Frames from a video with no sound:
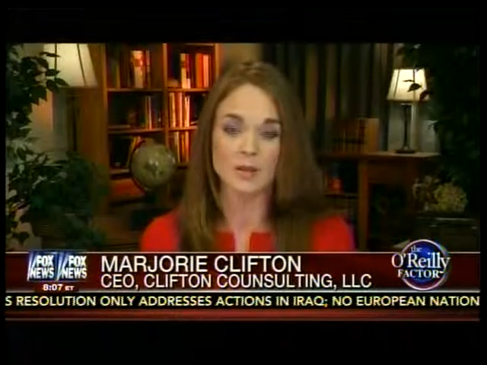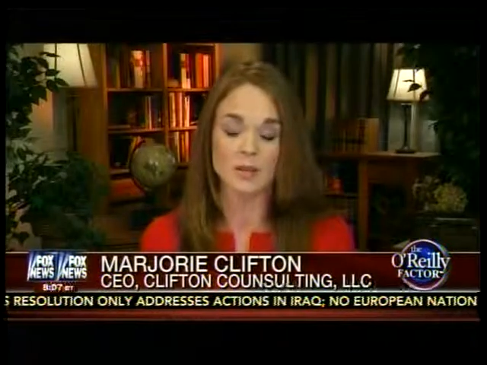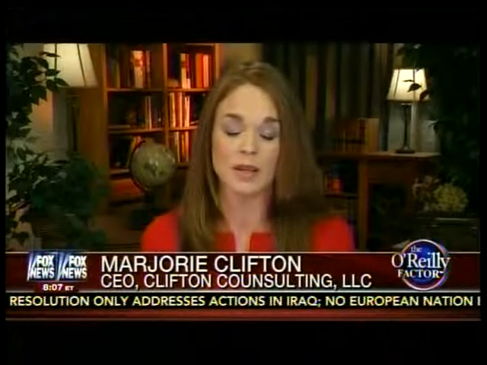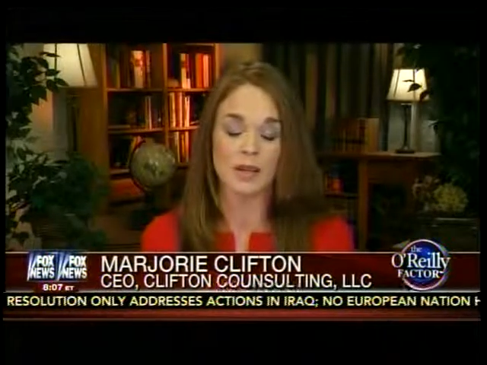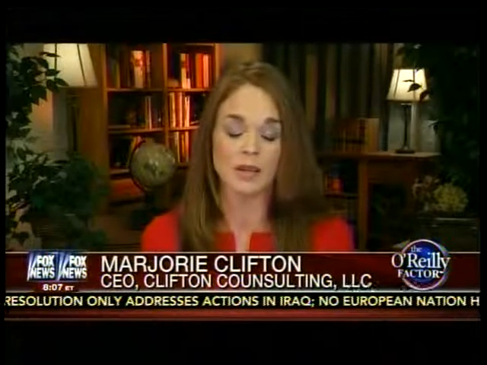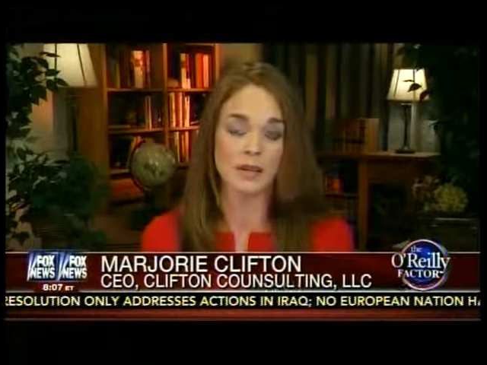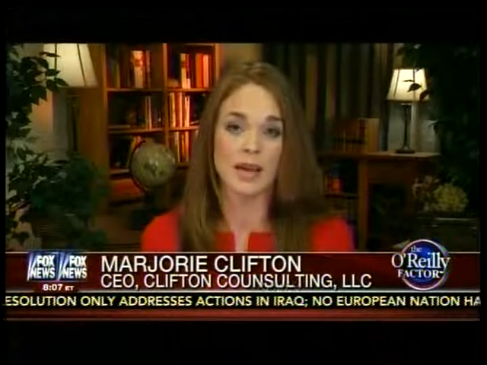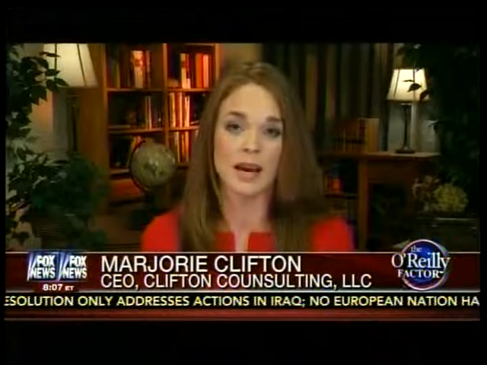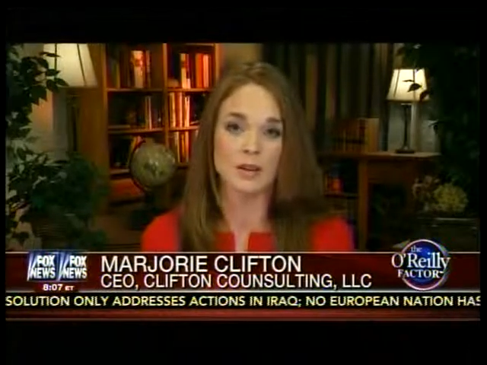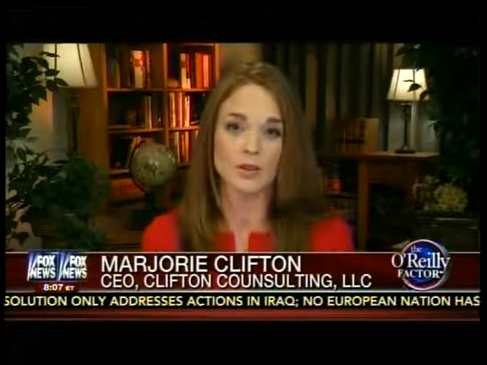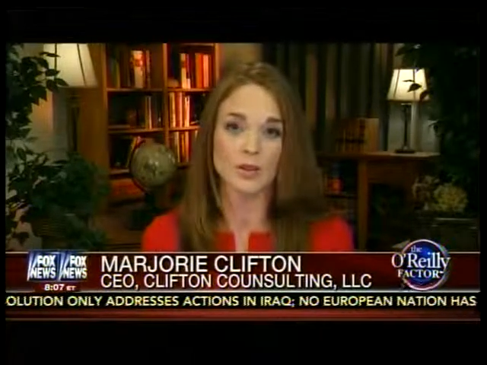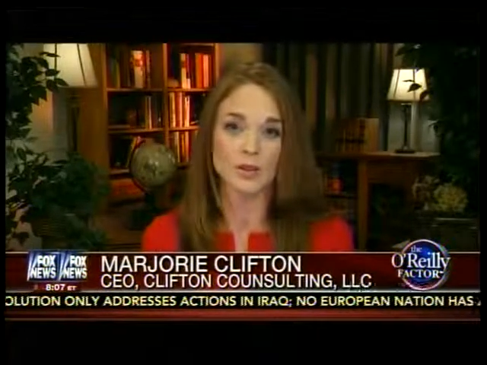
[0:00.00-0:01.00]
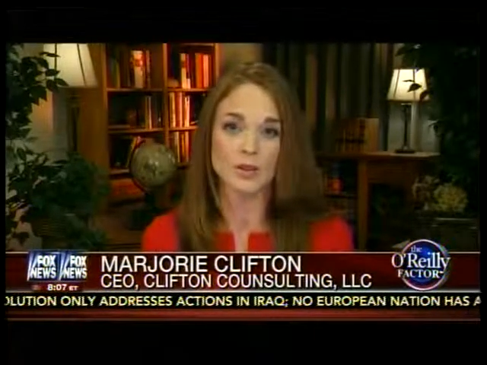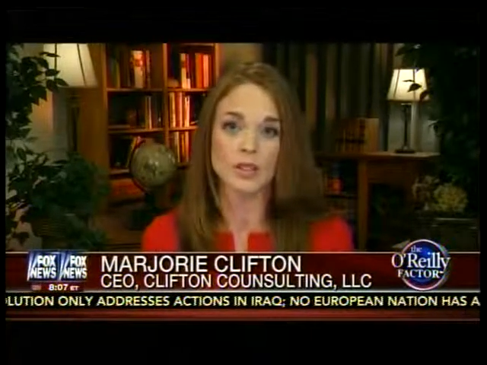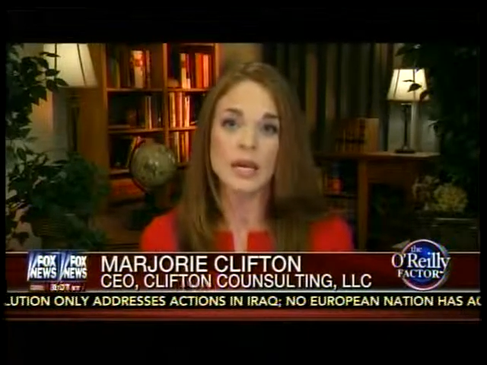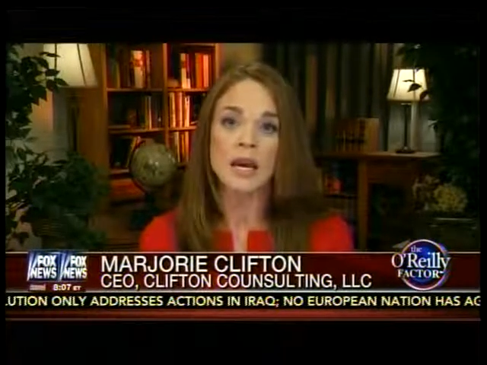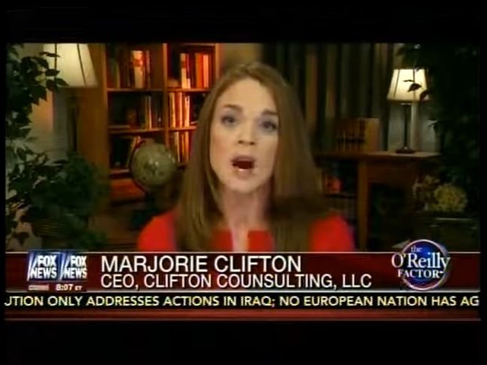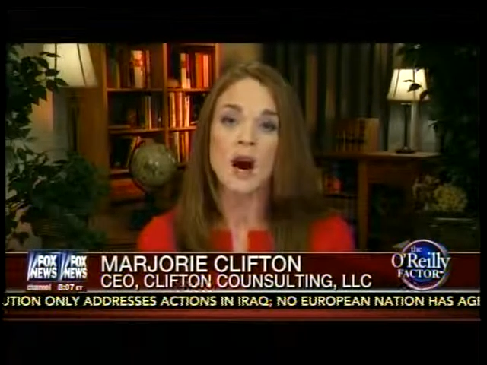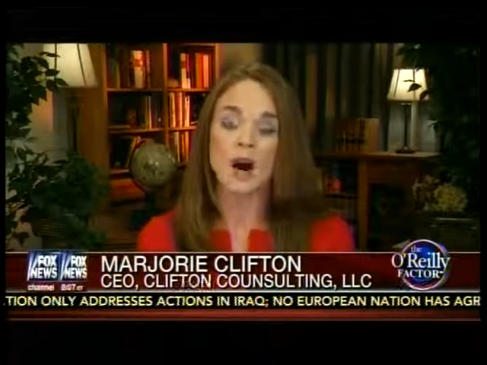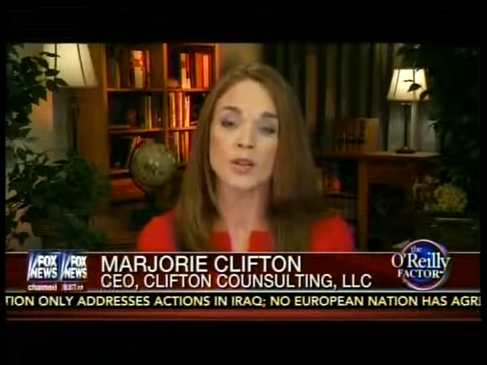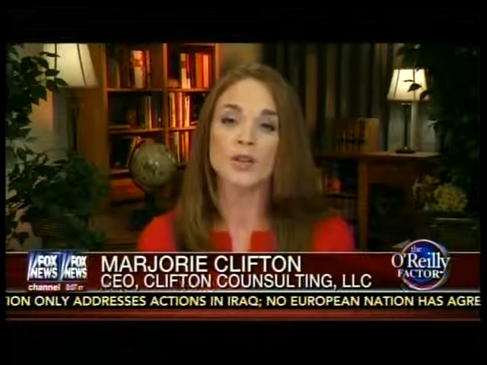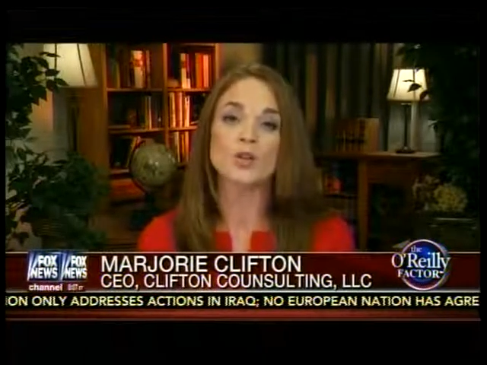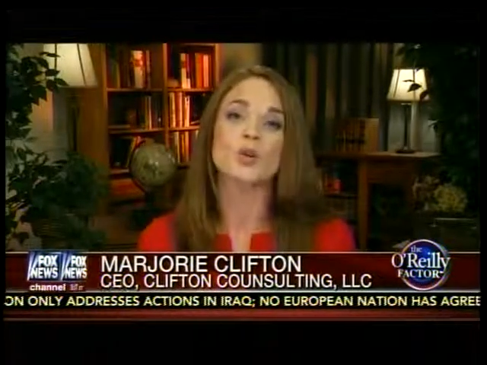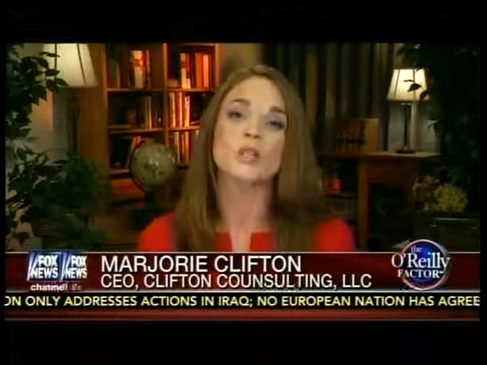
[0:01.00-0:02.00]
in the household,
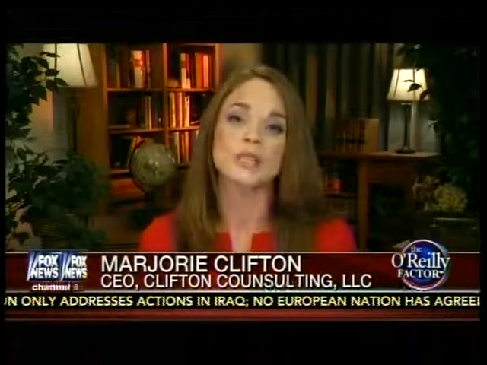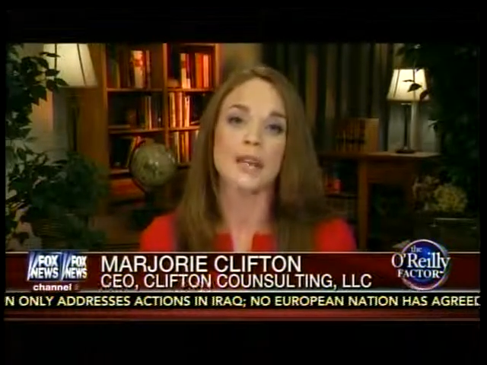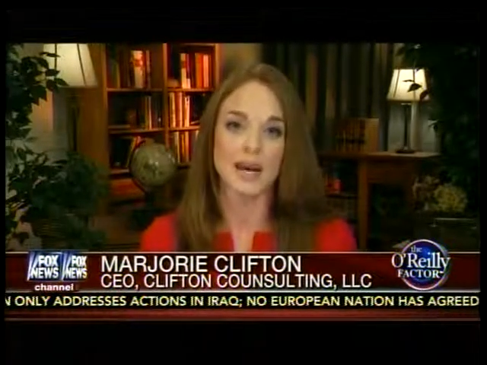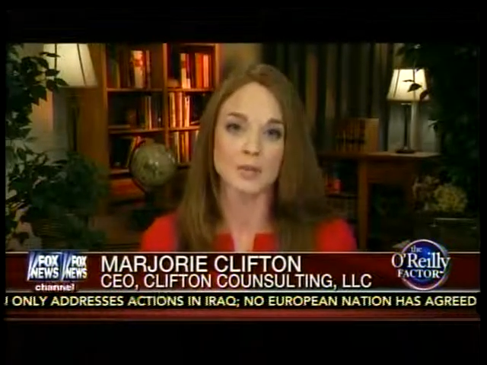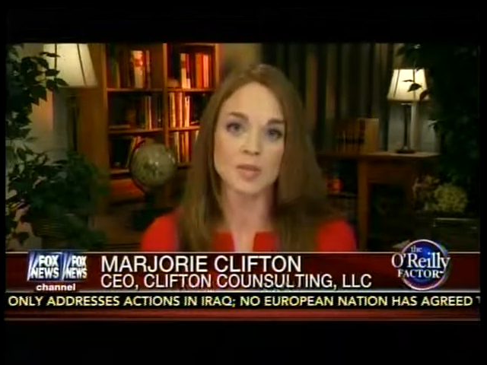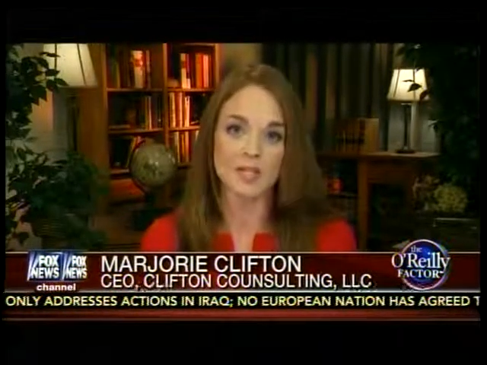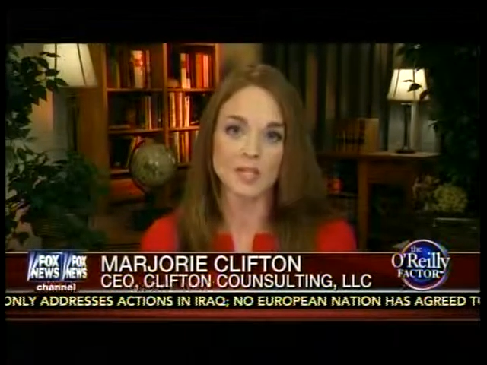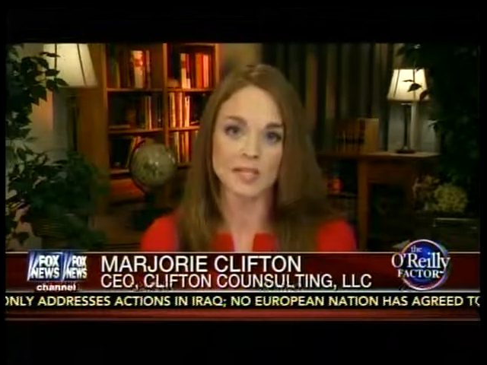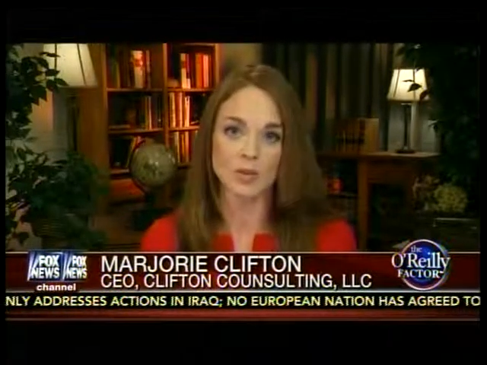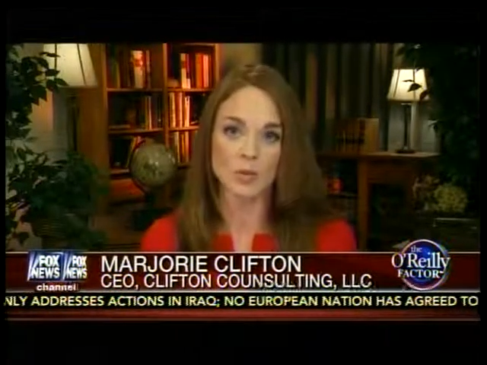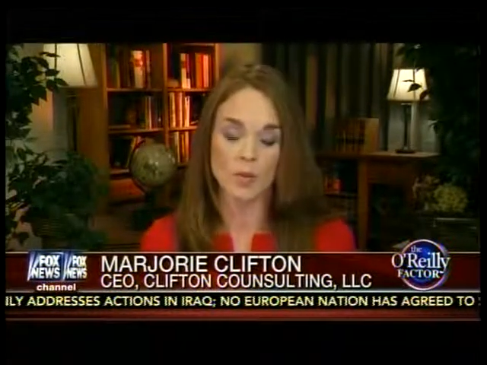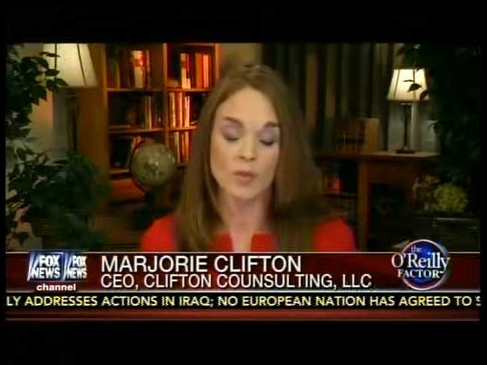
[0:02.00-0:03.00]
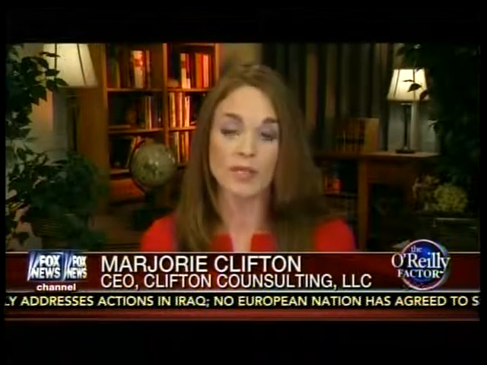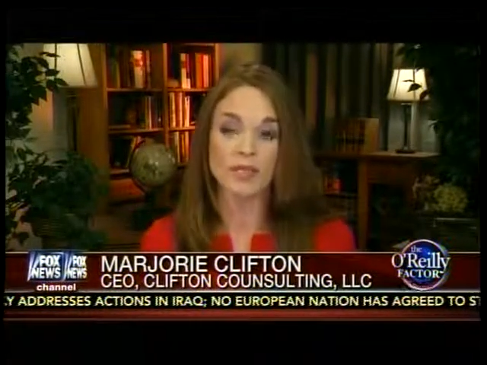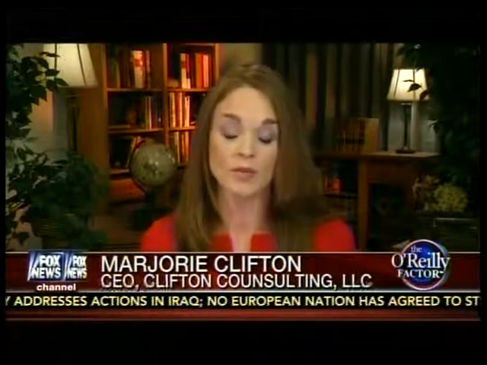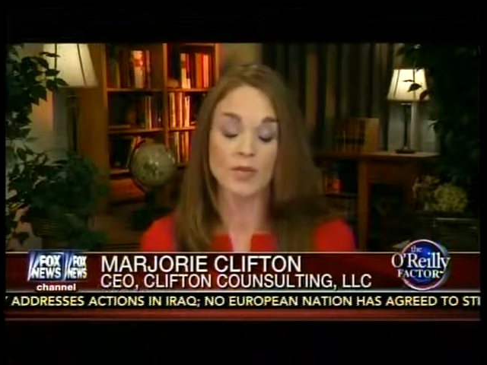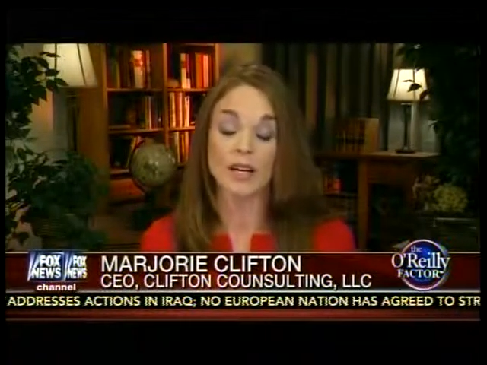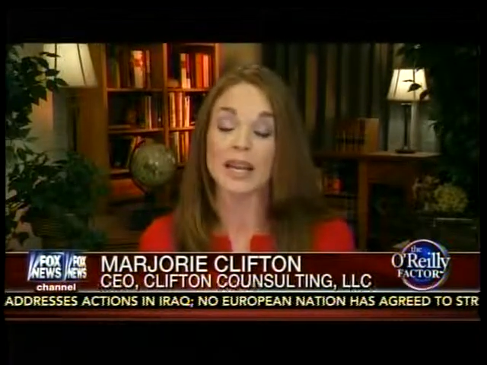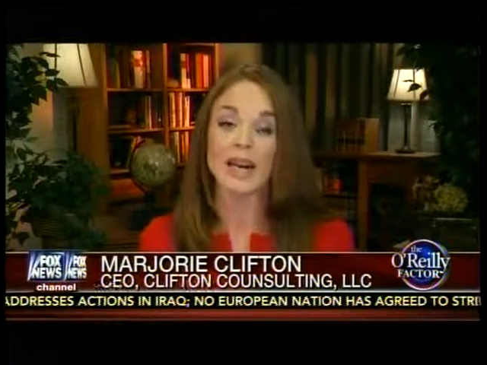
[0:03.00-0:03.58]
are the choices I'm seeing as a woman different?